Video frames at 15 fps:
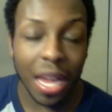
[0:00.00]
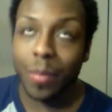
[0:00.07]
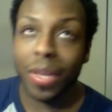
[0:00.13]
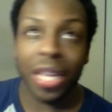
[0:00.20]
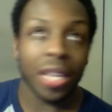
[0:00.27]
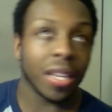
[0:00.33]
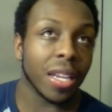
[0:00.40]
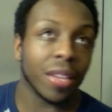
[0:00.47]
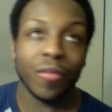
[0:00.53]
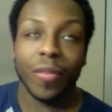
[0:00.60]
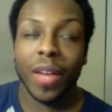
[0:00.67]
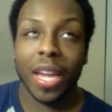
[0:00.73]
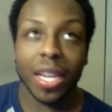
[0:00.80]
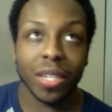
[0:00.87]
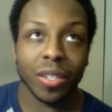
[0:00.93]
I mean, if
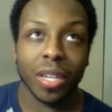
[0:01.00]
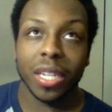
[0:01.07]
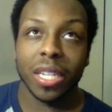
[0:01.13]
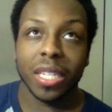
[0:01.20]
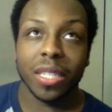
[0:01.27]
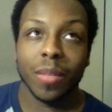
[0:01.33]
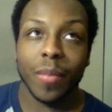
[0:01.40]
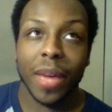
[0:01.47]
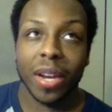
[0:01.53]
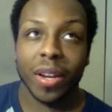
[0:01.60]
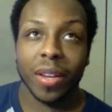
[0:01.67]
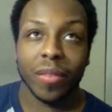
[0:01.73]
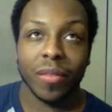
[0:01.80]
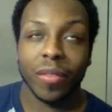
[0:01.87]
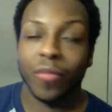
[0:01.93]
Phaedra, it doesn't matter
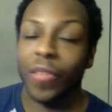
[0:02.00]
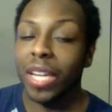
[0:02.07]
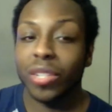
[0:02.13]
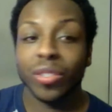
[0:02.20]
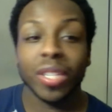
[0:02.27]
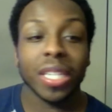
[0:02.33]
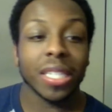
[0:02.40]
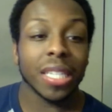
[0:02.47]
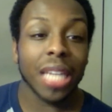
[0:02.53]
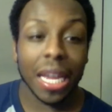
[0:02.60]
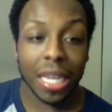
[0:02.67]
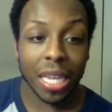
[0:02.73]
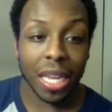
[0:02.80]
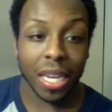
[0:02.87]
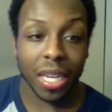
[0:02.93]
if Phaedra doesn't
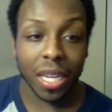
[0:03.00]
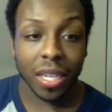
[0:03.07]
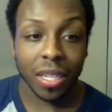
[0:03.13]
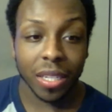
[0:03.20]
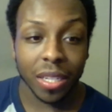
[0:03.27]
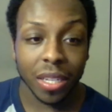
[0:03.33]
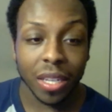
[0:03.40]
like Kenya.